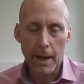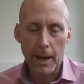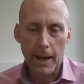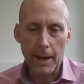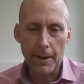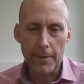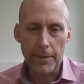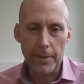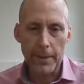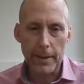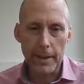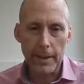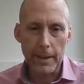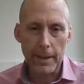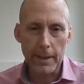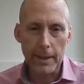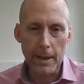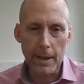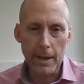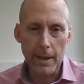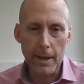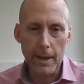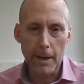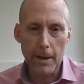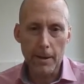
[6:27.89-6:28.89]
and
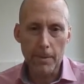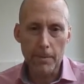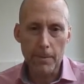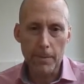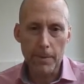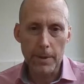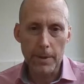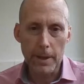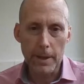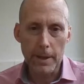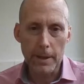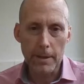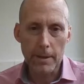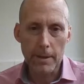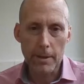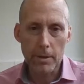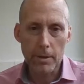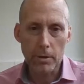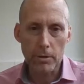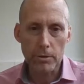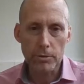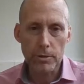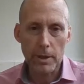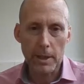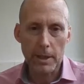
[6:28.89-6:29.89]
the
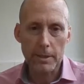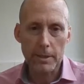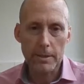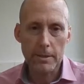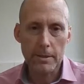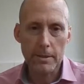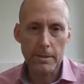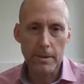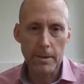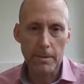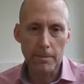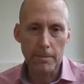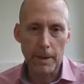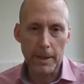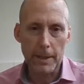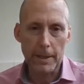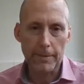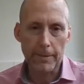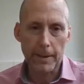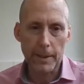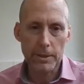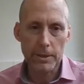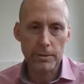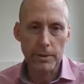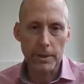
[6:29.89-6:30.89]
contract
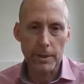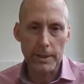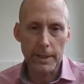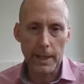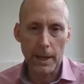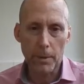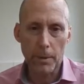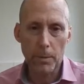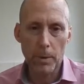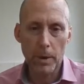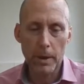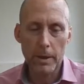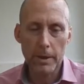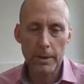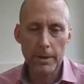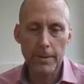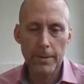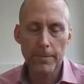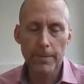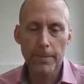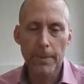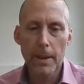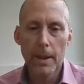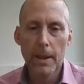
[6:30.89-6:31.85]
manufacturing network.